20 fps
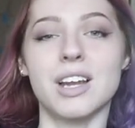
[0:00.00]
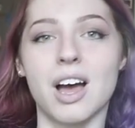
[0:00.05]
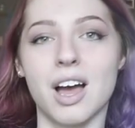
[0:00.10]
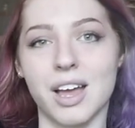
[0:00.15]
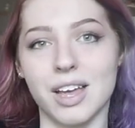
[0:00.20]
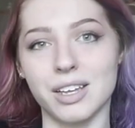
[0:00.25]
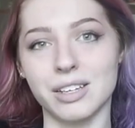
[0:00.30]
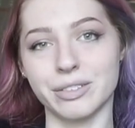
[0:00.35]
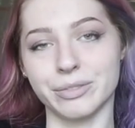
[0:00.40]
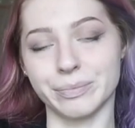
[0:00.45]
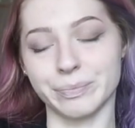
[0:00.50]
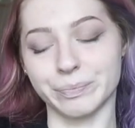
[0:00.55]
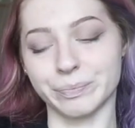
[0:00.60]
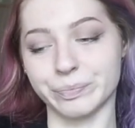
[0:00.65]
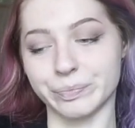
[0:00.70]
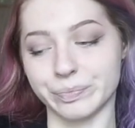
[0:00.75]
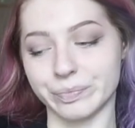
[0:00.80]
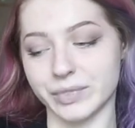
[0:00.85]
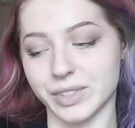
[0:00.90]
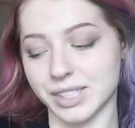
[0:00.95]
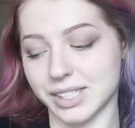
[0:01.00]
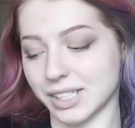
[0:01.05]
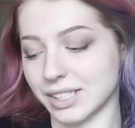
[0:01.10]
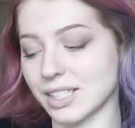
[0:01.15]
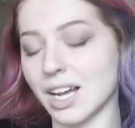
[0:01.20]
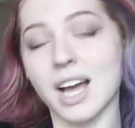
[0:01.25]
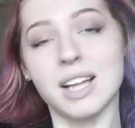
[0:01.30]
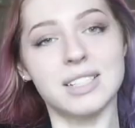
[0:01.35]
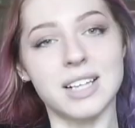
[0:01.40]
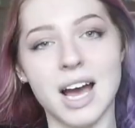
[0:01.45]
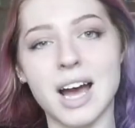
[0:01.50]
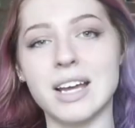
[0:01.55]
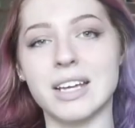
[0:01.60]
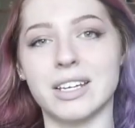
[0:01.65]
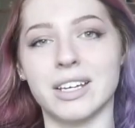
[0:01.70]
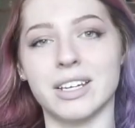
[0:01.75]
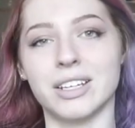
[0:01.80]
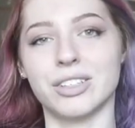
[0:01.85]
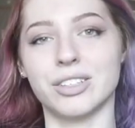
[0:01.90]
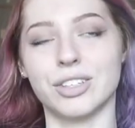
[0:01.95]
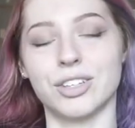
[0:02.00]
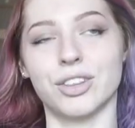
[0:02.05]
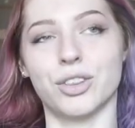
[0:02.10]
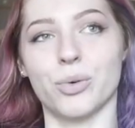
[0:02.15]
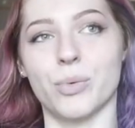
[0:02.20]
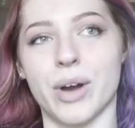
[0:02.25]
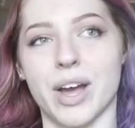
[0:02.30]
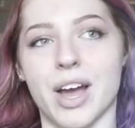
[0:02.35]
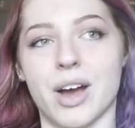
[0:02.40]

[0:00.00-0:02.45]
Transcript: not did not dye it the way